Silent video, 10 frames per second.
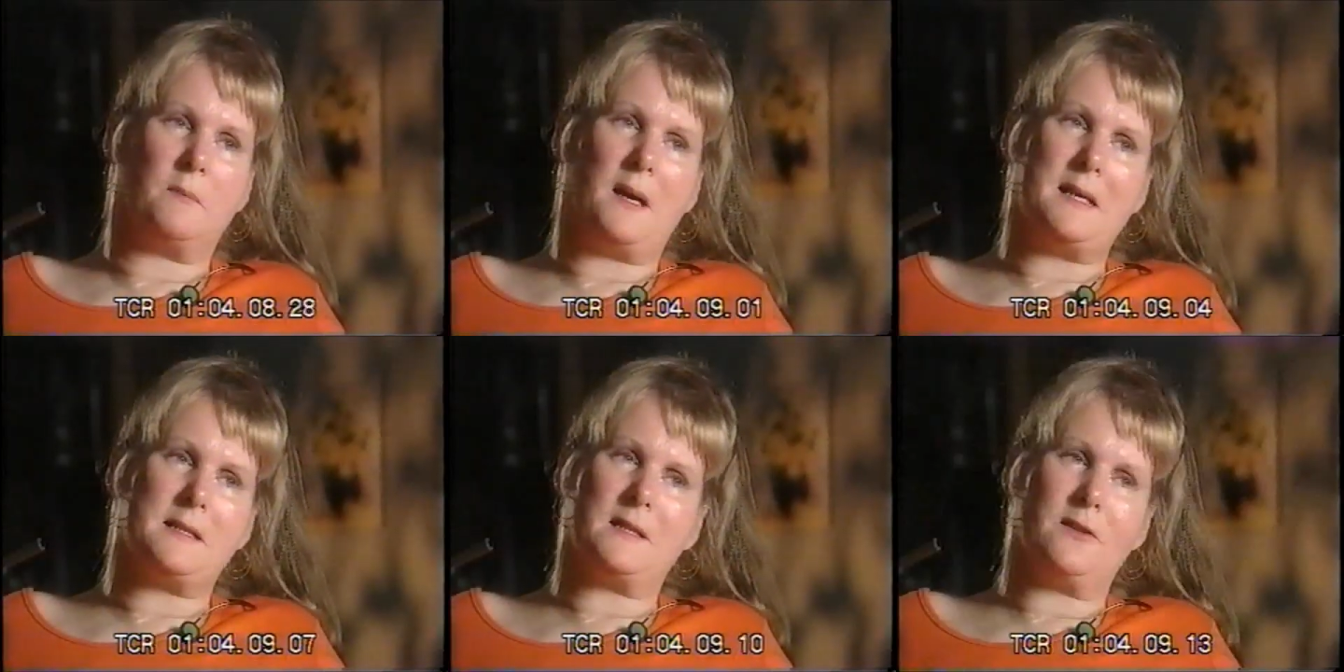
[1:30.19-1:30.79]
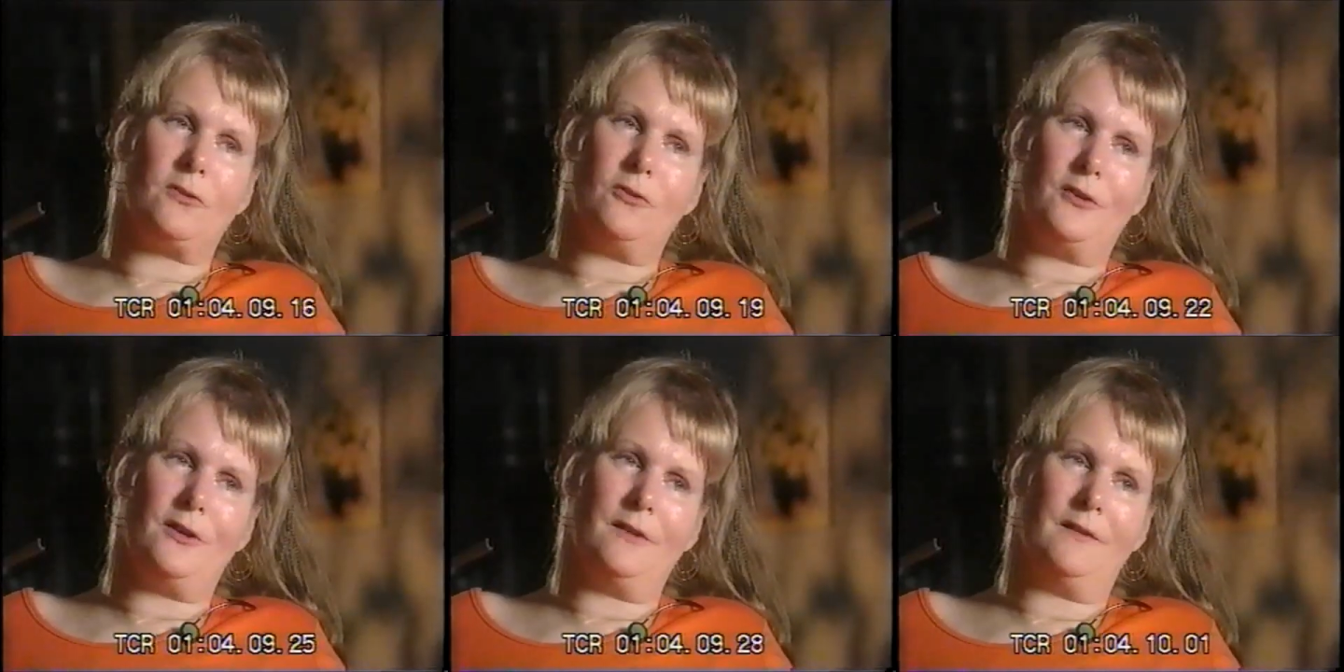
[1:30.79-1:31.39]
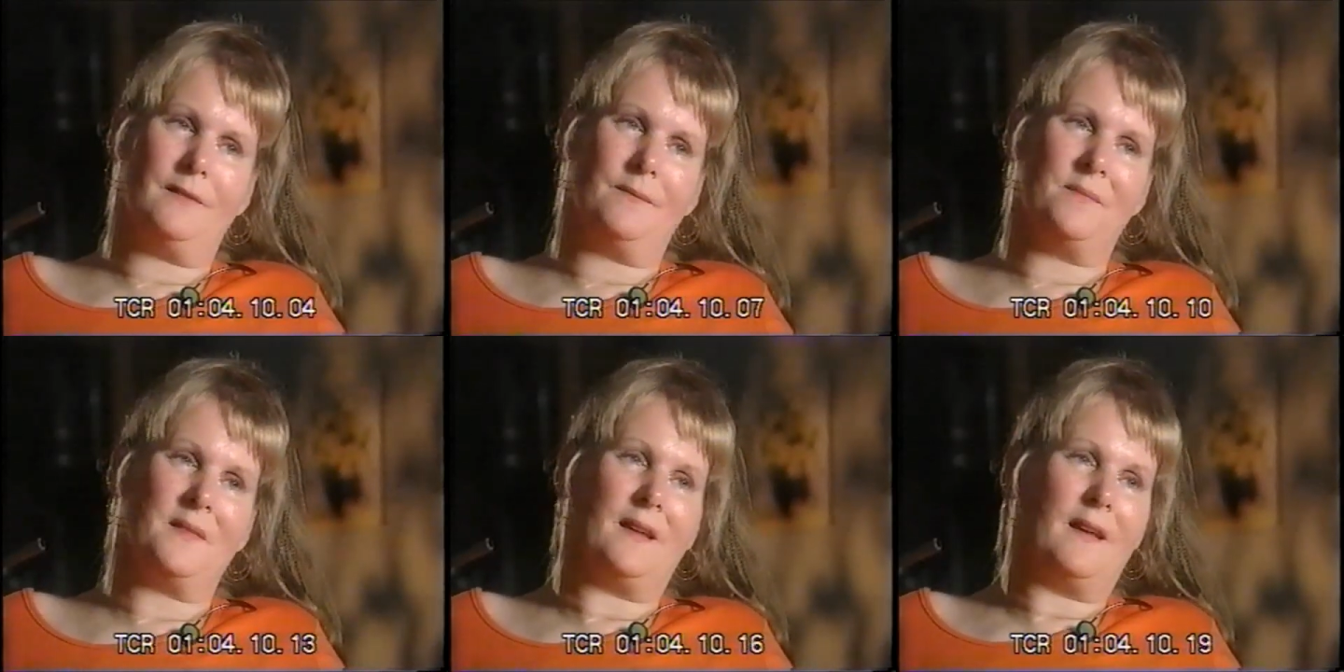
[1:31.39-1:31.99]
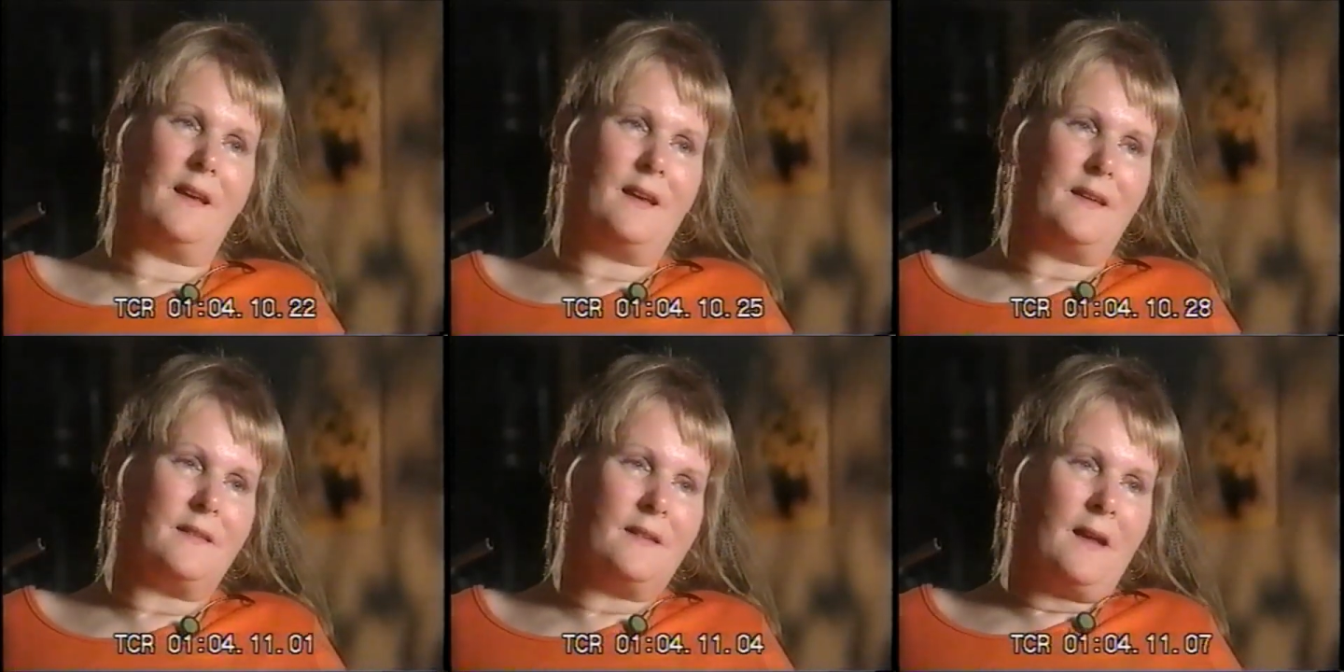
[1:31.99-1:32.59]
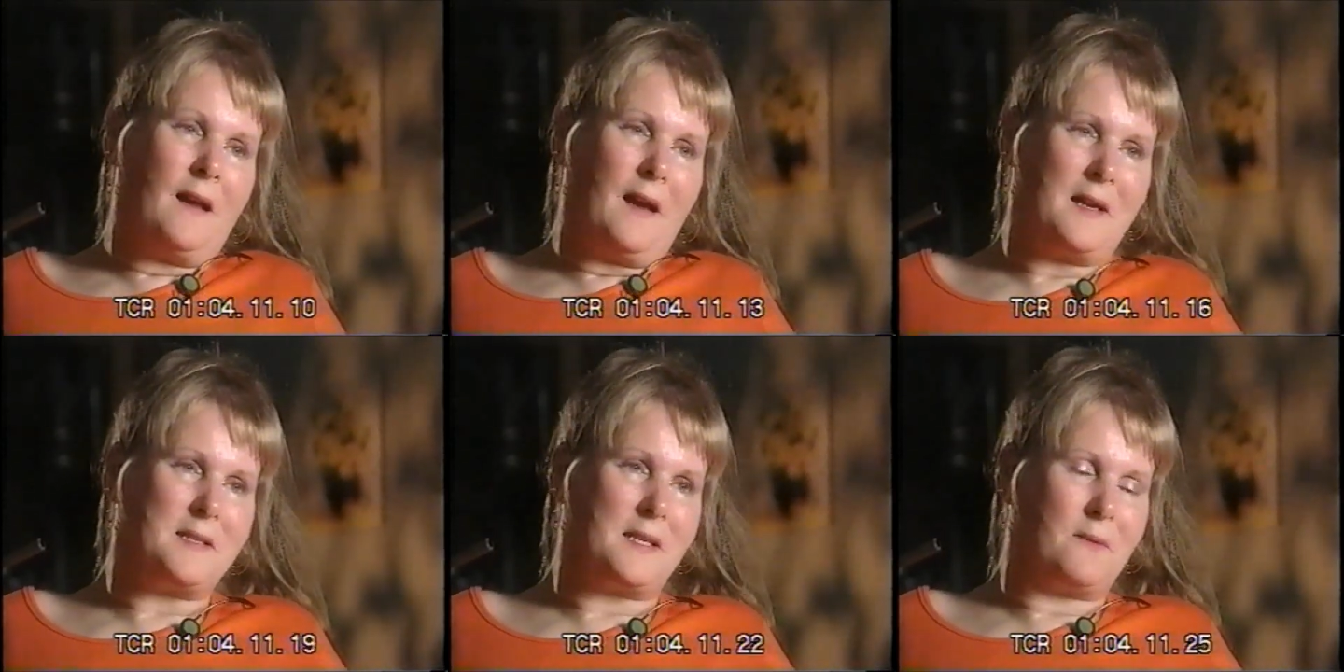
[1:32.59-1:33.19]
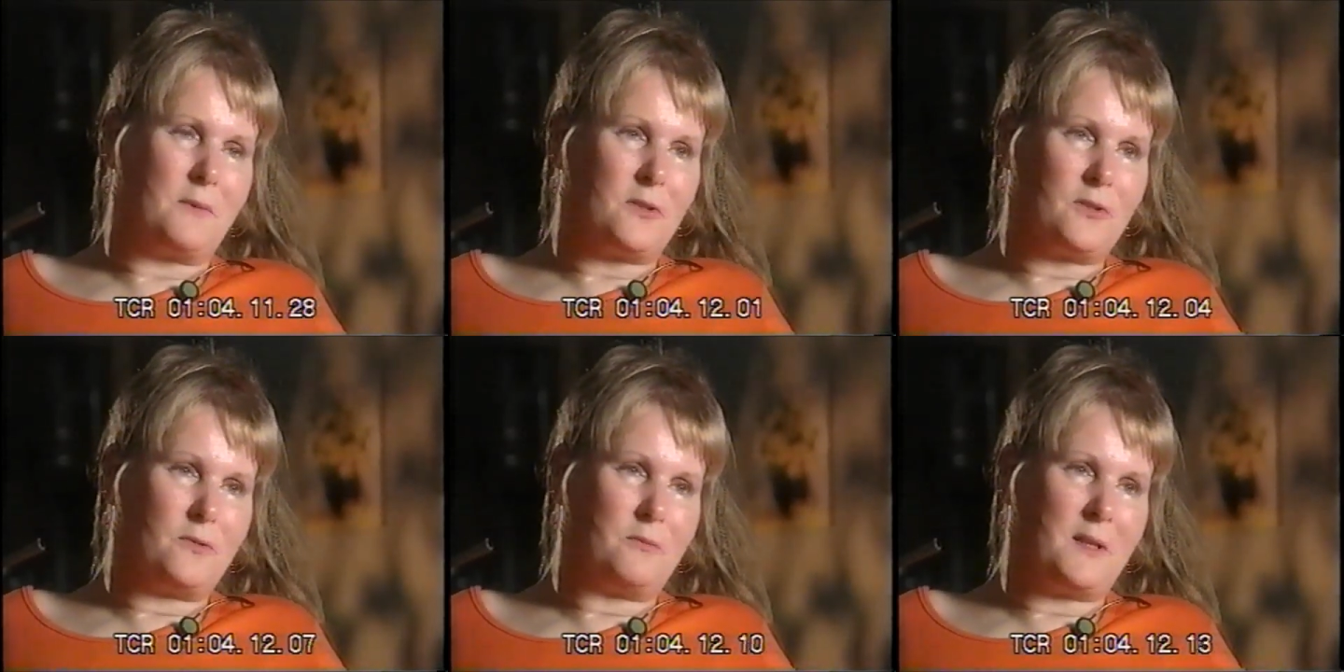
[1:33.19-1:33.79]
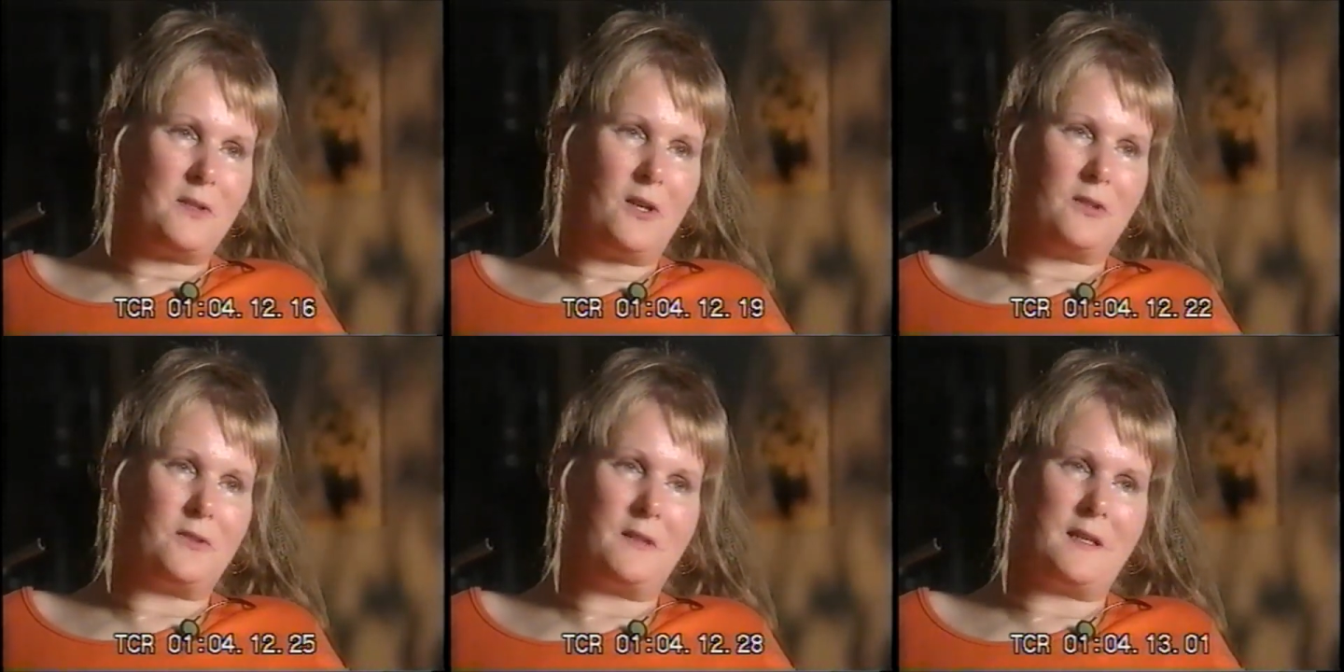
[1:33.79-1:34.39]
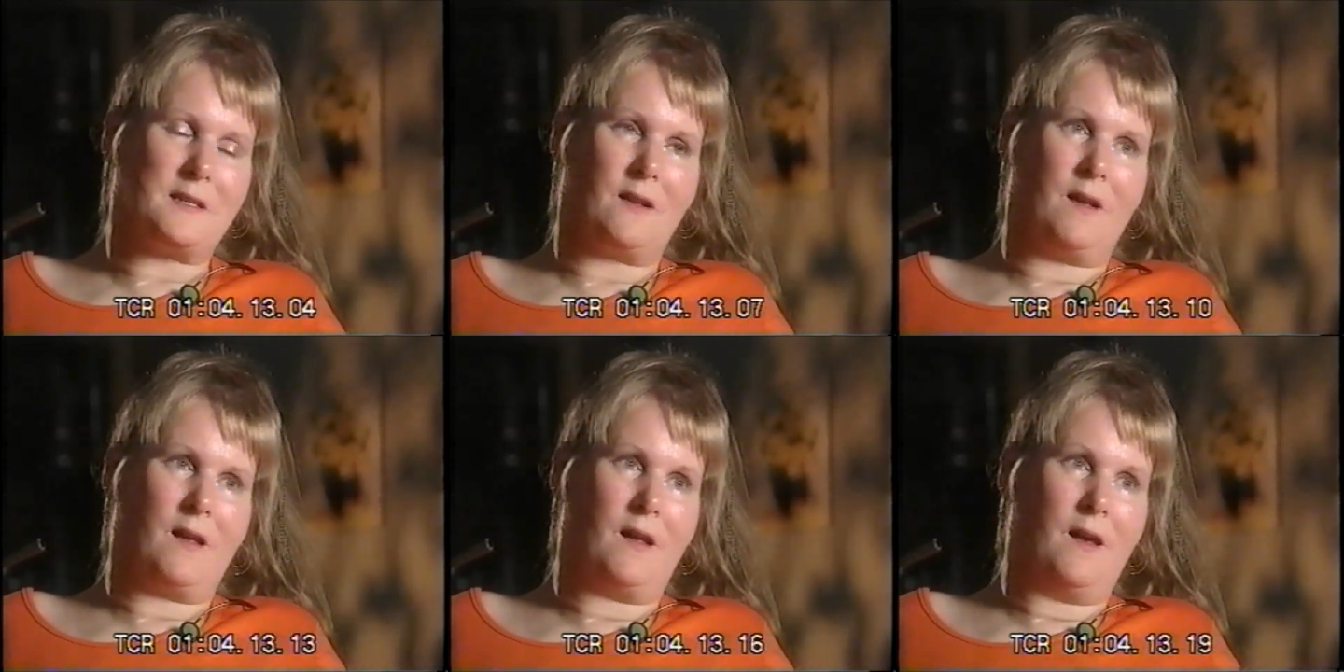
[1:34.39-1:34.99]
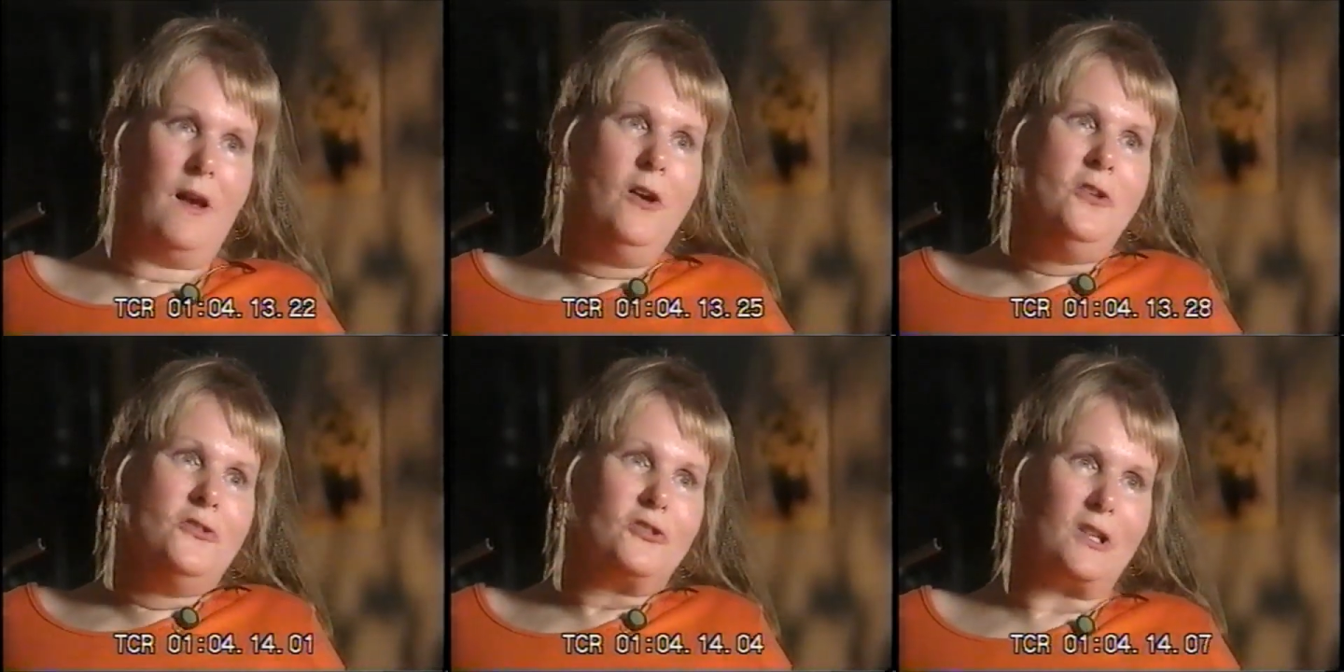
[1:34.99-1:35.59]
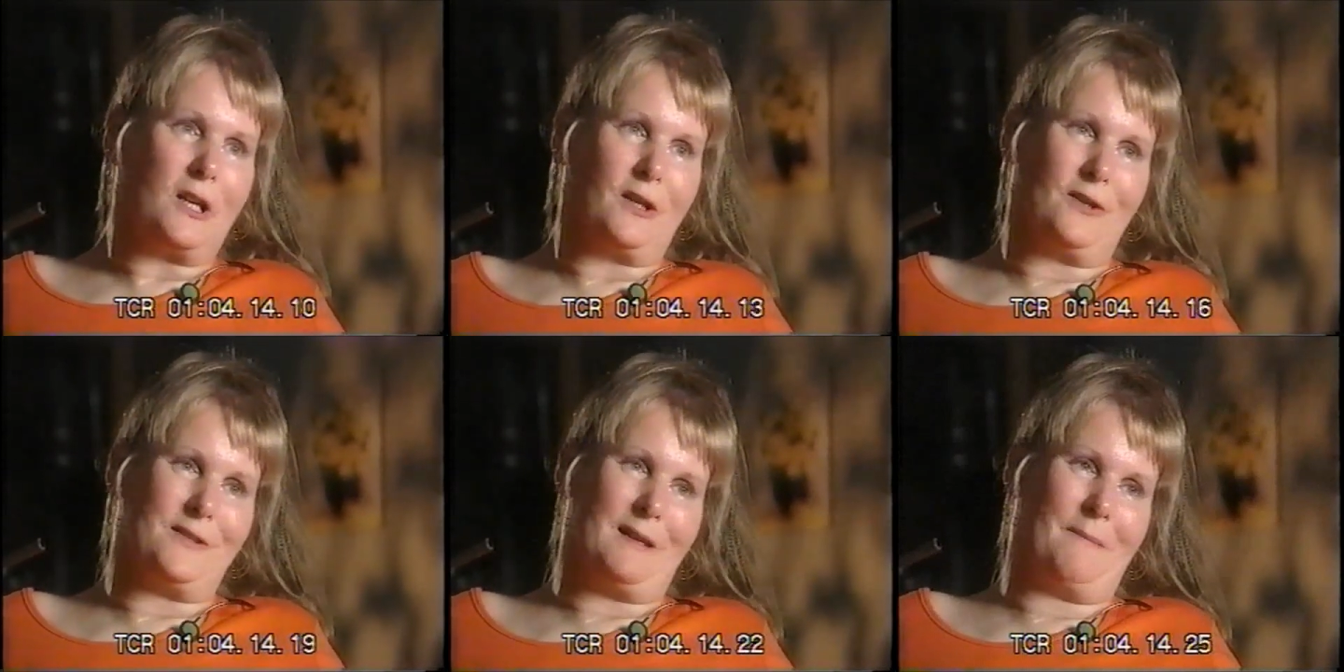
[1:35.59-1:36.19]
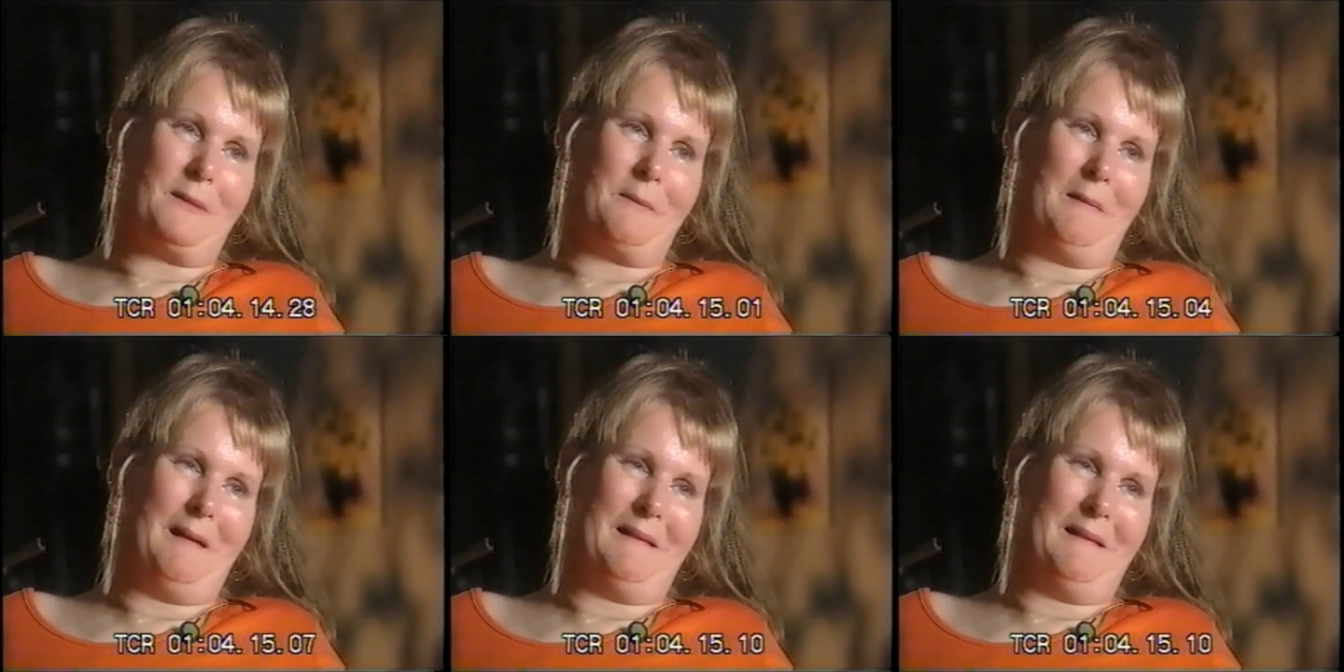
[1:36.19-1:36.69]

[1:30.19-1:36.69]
little mice in the corner. And I sent one to my doctor, and he said, She could do something,